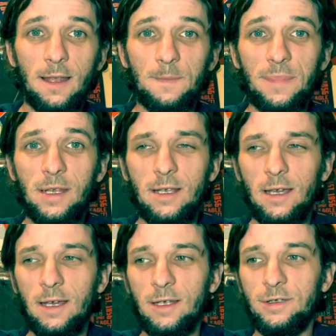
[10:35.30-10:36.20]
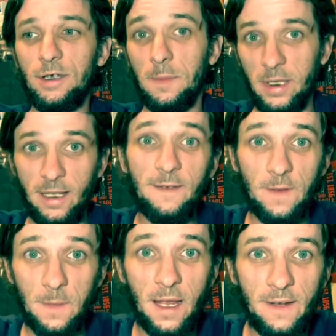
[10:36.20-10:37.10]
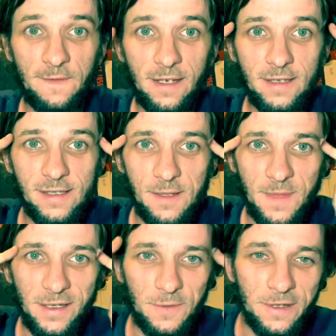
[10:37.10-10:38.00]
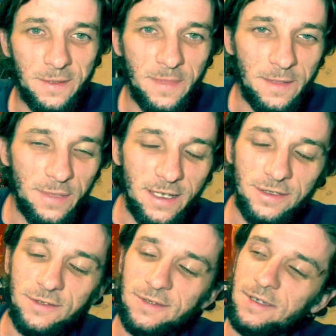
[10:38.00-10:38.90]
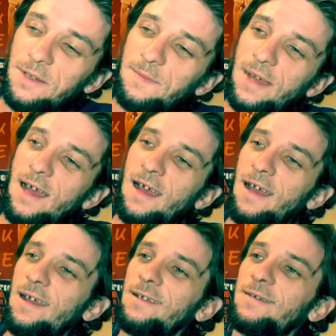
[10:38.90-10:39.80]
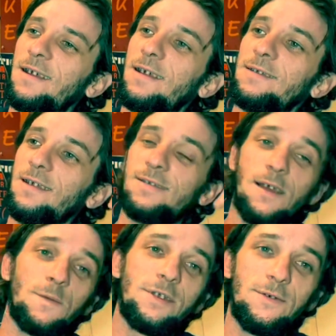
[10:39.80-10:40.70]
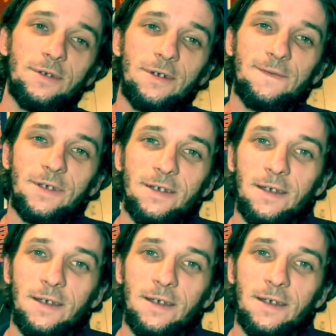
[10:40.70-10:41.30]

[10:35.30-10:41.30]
Because you believe and manifest to make the world a better place using your mind. That's how we do it over here.